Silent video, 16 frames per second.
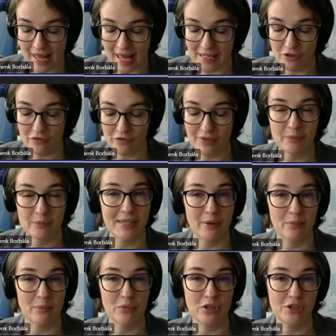As of
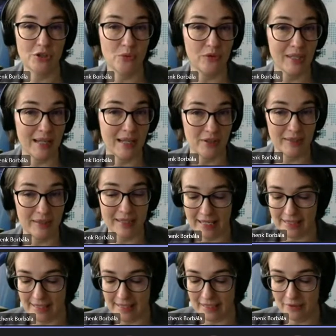September
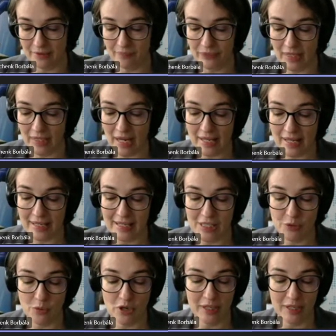2018, he
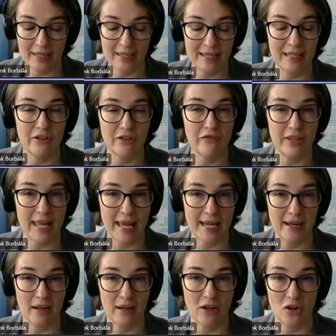is working in
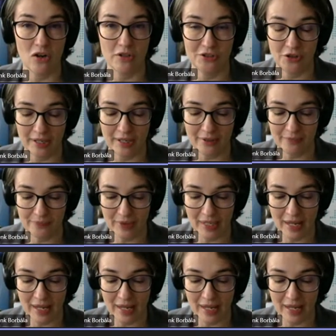Vienna, Austria,